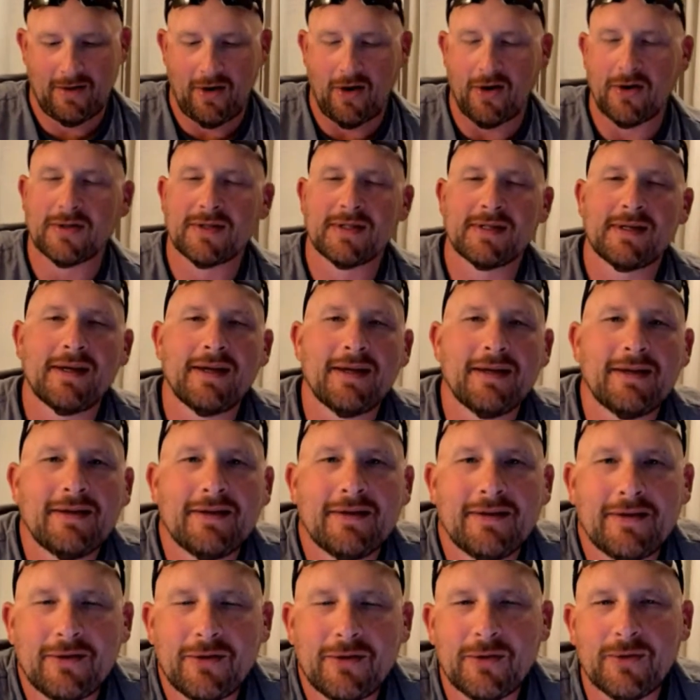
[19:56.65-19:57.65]
our
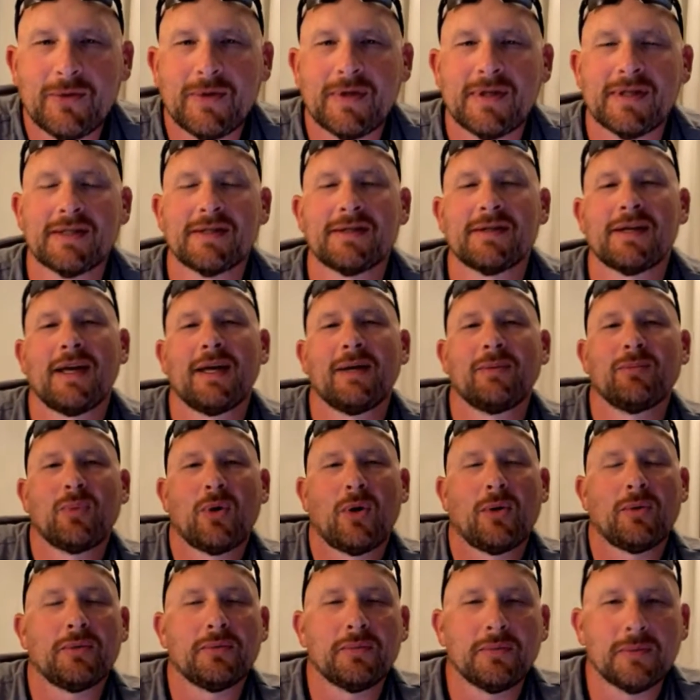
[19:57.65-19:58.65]
son, who is like
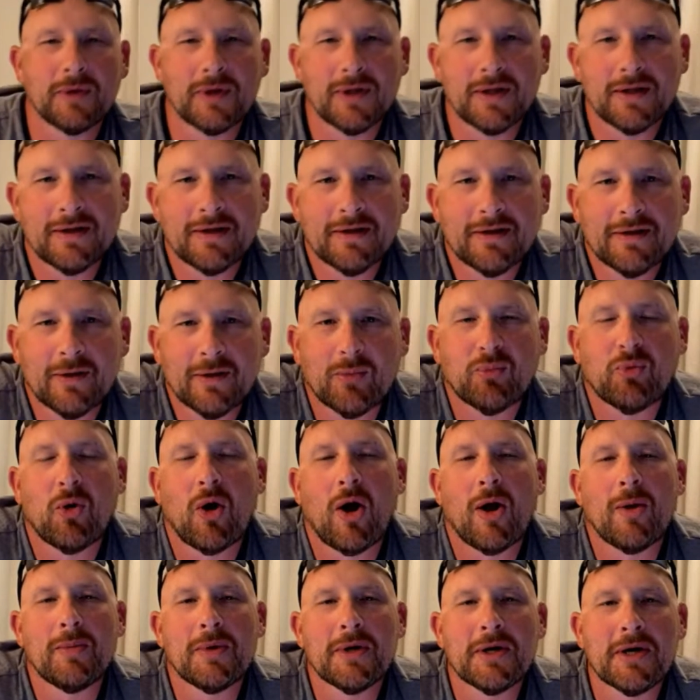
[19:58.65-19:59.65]
probably the
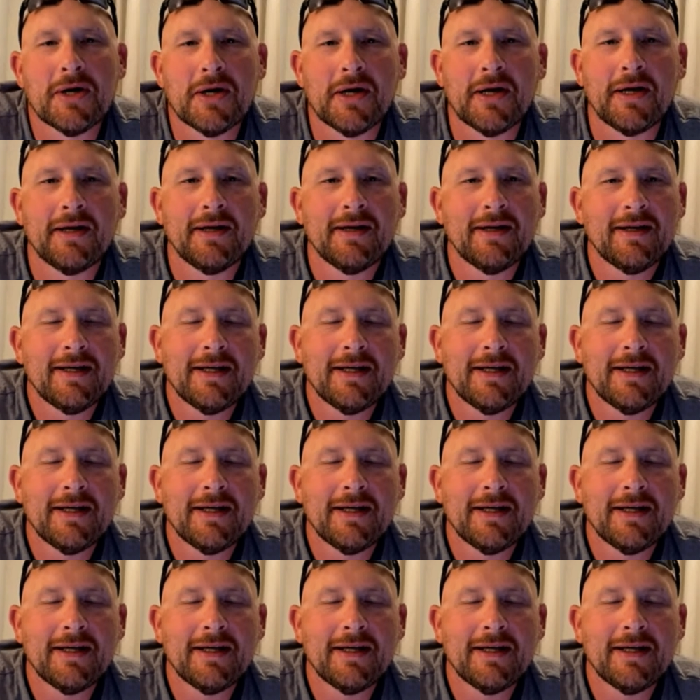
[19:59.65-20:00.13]
primary